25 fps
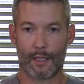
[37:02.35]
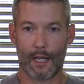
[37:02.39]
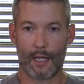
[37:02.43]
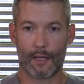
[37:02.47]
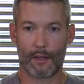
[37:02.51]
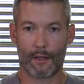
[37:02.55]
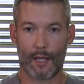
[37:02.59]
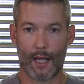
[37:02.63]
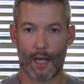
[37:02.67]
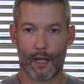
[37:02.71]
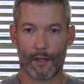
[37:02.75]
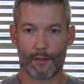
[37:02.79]

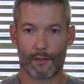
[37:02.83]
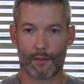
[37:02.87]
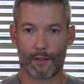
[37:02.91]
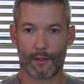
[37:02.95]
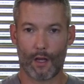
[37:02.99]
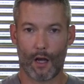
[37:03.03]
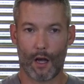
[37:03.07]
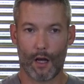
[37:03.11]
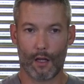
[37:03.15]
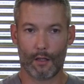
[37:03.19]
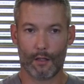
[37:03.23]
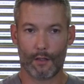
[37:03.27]

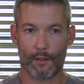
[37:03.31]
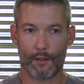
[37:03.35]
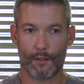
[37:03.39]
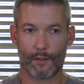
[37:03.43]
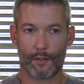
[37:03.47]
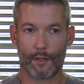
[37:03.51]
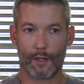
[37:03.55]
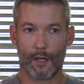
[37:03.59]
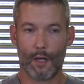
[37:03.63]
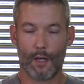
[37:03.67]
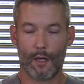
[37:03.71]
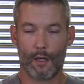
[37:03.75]

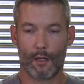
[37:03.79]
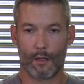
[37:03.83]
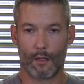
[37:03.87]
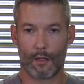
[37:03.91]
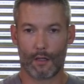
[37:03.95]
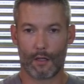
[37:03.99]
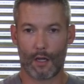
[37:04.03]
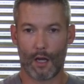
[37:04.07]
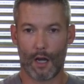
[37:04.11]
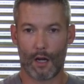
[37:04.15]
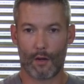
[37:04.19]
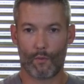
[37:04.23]
$10,000,
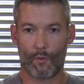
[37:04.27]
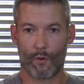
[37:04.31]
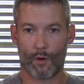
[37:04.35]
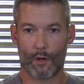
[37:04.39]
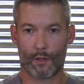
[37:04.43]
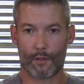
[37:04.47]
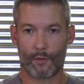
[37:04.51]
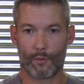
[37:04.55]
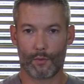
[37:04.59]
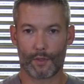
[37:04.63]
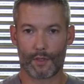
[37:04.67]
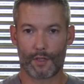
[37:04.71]
the
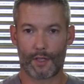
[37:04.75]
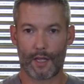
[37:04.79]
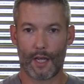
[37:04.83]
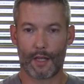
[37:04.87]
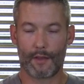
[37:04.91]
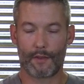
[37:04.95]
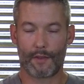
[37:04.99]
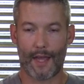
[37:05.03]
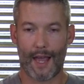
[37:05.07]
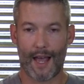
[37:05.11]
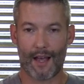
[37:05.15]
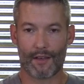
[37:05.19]
Gunworks was
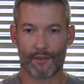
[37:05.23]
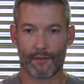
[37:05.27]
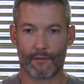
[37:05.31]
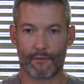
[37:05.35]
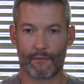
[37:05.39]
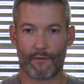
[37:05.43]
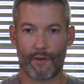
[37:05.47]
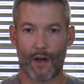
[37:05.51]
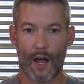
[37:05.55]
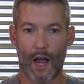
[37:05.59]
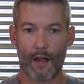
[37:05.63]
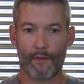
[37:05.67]

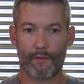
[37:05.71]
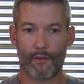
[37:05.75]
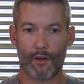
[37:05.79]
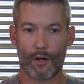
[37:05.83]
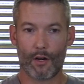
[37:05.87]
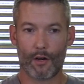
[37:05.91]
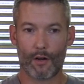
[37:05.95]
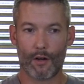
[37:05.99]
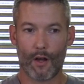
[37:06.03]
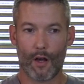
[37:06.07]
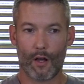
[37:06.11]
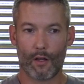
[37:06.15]

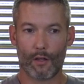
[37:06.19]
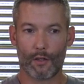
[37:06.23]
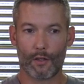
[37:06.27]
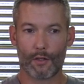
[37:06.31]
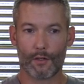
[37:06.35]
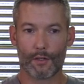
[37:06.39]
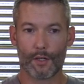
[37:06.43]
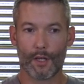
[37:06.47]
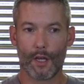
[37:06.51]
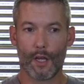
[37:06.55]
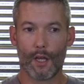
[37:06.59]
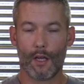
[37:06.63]

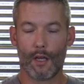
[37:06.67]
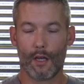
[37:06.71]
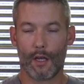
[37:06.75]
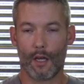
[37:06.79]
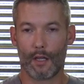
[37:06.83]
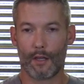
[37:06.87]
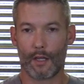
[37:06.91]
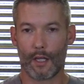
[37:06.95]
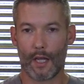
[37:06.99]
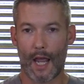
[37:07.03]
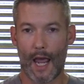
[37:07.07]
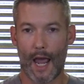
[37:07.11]
$10,500,
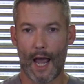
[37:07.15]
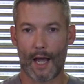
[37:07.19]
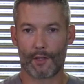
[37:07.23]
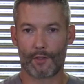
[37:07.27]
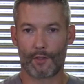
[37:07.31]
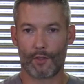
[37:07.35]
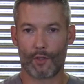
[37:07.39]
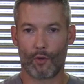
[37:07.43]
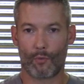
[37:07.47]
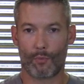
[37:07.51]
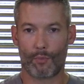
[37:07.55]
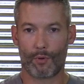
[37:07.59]
and the
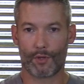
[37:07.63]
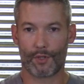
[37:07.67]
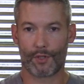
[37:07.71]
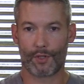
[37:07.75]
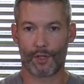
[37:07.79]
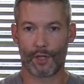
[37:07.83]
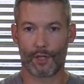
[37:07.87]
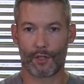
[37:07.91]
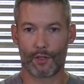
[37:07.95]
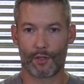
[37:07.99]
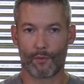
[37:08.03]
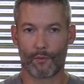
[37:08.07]
Axial
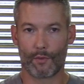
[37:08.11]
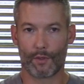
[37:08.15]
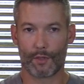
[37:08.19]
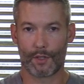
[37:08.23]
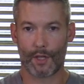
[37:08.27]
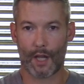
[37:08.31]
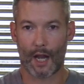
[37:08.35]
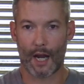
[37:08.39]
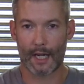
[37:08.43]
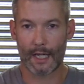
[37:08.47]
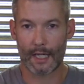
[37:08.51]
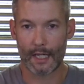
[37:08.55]
Precision was
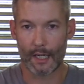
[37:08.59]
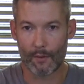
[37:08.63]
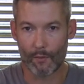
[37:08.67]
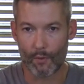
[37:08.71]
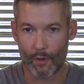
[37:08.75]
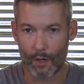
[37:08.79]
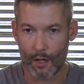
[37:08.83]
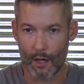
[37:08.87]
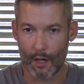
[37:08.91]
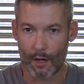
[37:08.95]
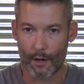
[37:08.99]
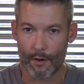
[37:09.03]

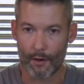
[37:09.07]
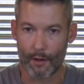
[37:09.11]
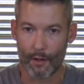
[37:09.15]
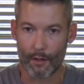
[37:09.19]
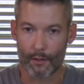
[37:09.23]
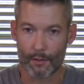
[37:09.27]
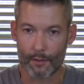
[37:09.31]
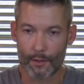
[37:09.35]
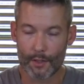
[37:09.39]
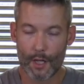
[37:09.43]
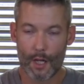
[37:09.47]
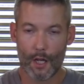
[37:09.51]

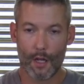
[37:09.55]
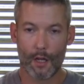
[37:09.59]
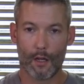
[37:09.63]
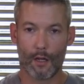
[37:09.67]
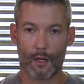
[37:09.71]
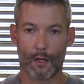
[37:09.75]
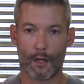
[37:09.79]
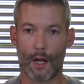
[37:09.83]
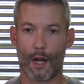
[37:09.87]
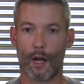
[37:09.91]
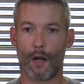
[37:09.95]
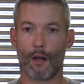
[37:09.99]
$9,100.
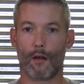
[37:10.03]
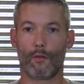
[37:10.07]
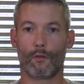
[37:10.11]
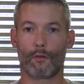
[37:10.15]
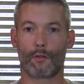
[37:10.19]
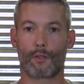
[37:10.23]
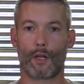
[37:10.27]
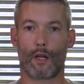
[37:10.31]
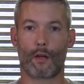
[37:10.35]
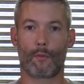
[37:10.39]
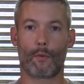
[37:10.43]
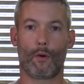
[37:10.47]
Now,
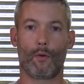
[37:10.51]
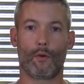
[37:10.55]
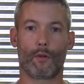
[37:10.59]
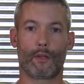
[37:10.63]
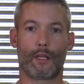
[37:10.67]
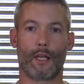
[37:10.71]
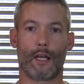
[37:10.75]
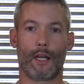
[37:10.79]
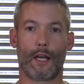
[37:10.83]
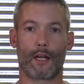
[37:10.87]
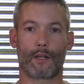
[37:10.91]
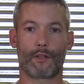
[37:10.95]
we'll talk about
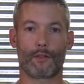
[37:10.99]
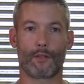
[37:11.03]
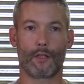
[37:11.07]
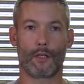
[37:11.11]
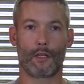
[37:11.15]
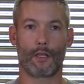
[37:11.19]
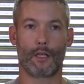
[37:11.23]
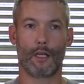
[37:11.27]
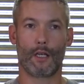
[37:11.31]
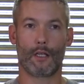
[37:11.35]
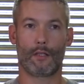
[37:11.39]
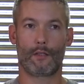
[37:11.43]
what that actually
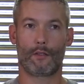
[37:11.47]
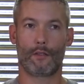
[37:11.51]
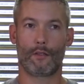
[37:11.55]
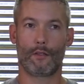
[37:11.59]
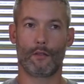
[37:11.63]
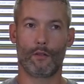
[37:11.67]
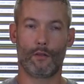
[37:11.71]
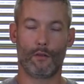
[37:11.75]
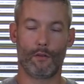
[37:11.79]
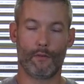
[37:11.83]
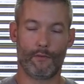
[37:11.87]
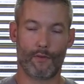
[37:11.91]
gets
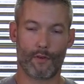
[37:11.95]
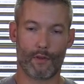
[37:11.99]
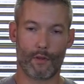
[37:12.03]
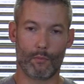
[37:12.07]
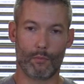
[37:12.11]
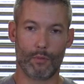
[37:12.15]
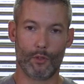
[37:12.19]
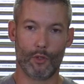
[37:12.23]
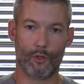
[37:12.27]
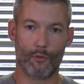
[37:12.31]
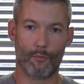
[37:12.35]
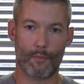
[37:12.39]
you. For the
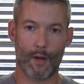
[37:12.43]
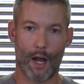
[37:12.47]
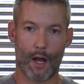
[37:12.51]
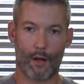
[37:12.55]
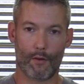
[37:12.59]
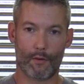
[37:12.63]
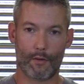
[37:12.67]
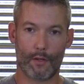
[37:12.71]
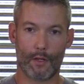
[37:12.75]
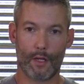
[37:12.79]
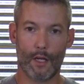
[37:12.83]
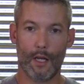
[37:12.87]
Blue
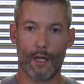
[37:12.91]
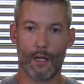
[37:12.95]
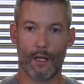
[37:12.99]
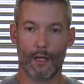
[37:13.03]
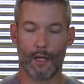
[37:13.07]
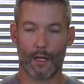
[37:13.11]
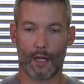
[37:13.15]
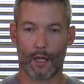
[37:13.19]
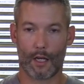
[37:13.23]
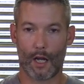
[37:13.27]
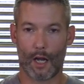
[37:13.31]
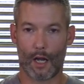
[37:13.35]
Mountain,
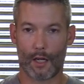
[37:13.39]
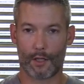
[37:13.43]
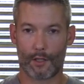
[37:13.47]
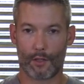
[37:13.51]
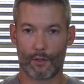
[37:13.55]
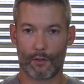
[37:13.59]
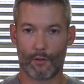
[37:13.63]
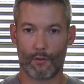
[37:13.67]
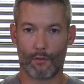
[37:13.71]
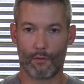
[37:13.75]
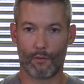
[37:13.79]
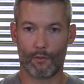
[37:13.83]
it
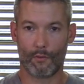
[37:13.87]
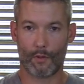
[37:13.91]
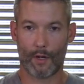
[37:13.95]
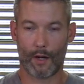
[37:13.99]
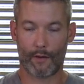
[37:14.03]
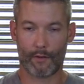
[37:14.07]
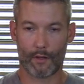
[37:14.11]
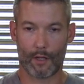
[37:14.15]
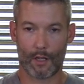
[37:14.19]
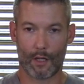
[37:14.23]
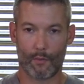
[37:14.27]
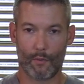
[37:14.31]
got you
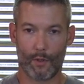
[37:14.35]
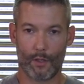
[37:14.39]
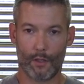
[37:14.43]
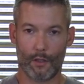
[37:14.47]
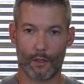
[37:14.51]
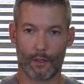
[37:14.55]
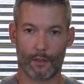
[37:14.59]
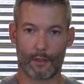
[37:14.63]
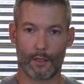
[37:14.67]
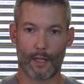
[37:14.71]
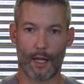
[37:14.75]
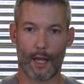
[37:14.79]
everything we
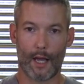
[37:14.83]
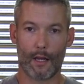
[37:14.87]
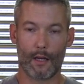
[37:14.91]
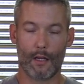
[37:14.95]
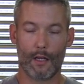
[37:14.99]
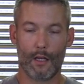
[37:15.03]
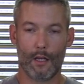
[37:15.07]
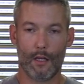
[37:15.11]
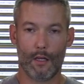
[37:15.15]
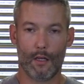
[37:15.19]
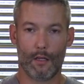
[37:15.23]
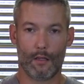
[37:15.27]
looked at:
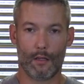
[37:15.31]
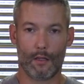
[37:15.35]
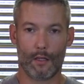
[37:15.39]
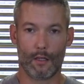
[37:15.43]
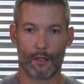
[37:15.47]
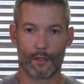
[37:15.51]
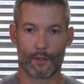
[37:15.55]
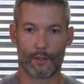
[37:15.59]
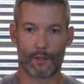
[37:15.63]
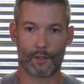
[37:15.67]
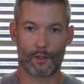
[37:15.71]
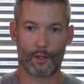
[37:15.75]

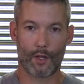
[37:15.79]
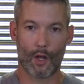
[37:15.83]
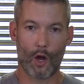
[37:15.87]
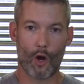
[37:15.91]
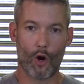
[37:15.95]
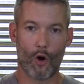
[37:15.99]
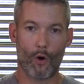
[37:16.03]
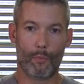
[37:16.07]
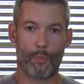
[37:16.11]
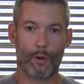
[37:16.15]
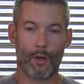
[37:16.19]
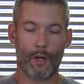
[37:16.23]
the
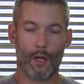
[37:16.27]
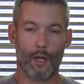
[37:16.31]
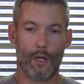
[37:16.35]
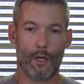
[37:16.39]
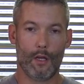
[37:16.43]
scope,